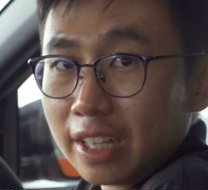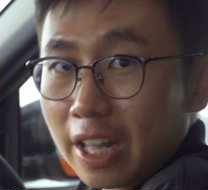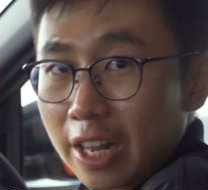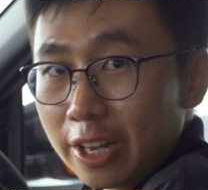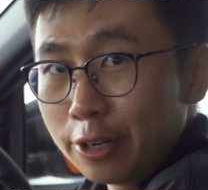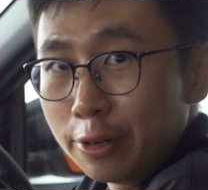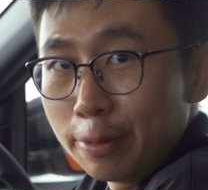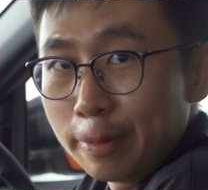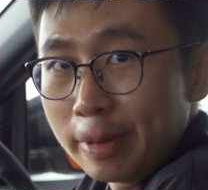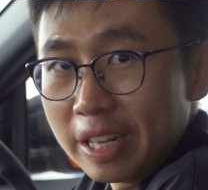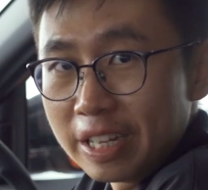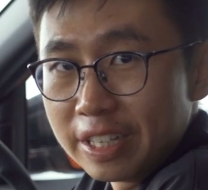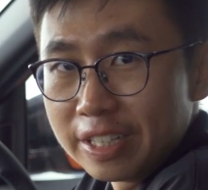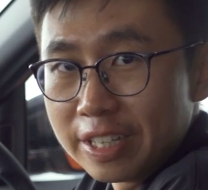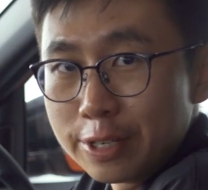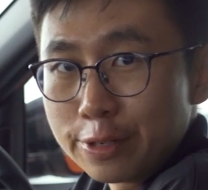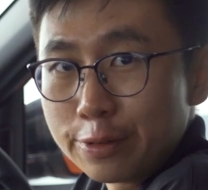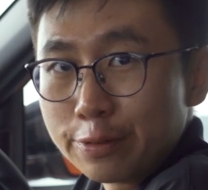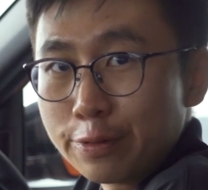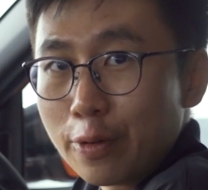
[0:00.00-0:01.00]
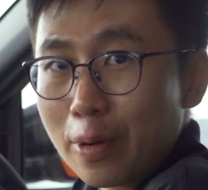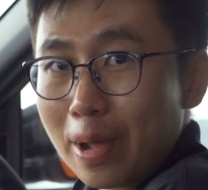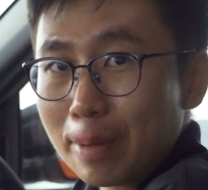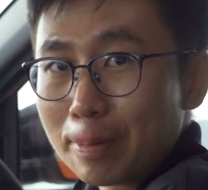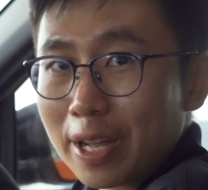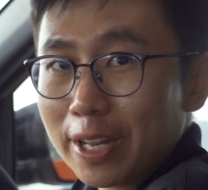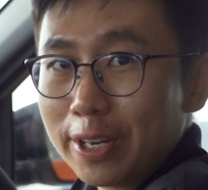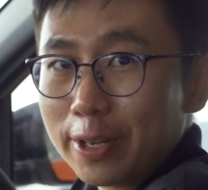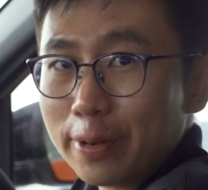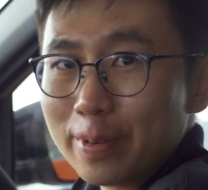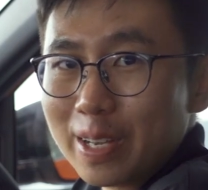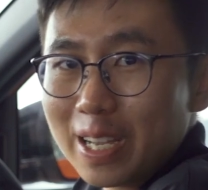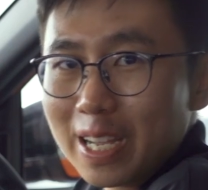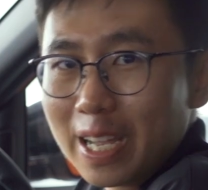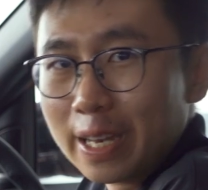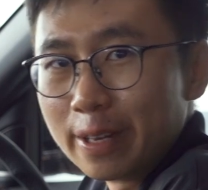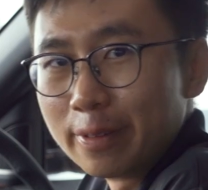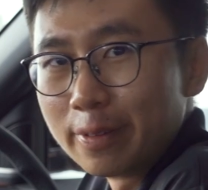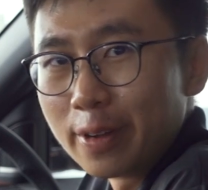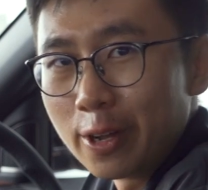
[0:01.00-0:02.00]
Hello everybody, it's Adrian for WapCar,
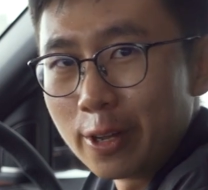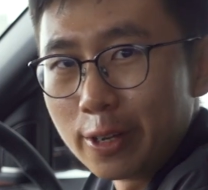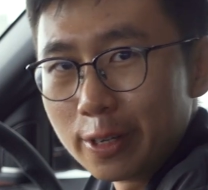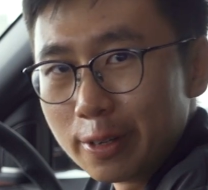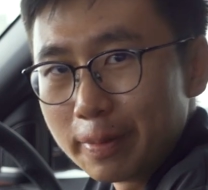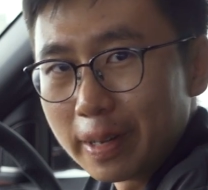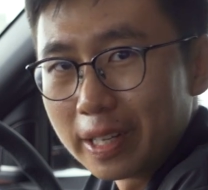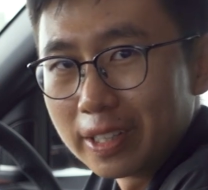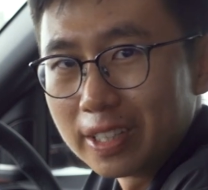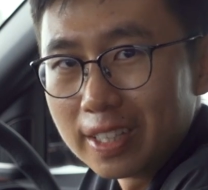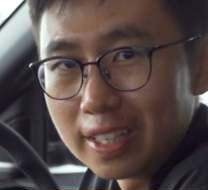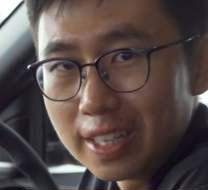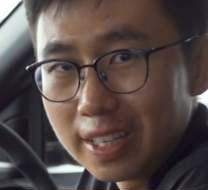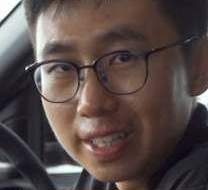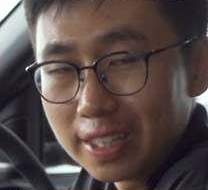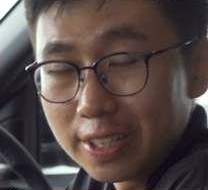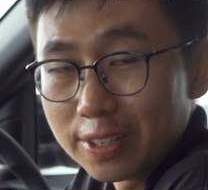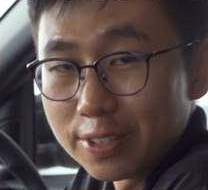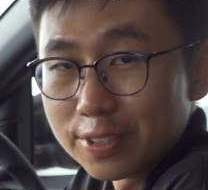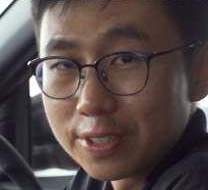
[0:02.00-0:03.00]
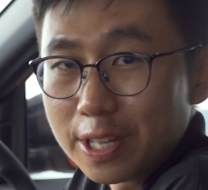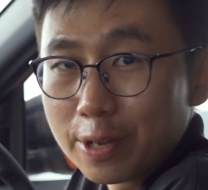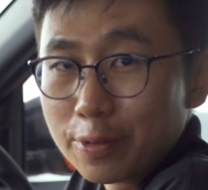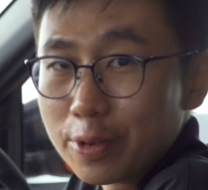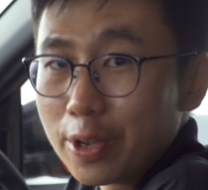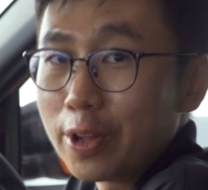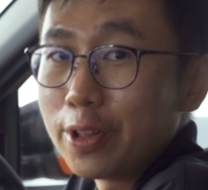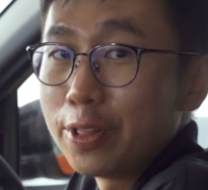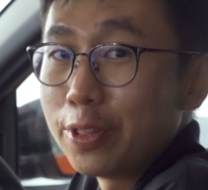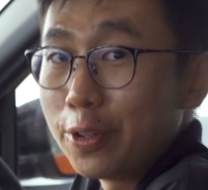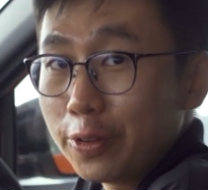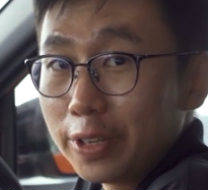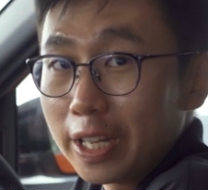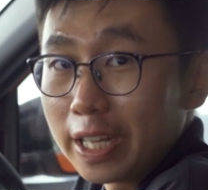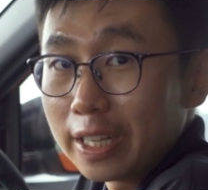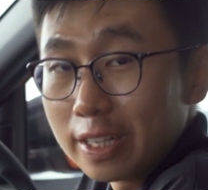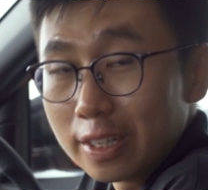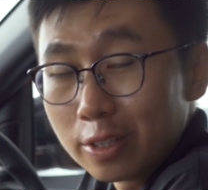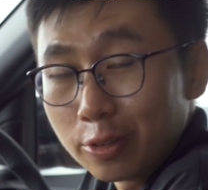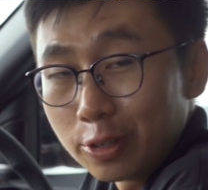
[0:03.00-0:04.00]
and I'm all about the details. Now we all know that the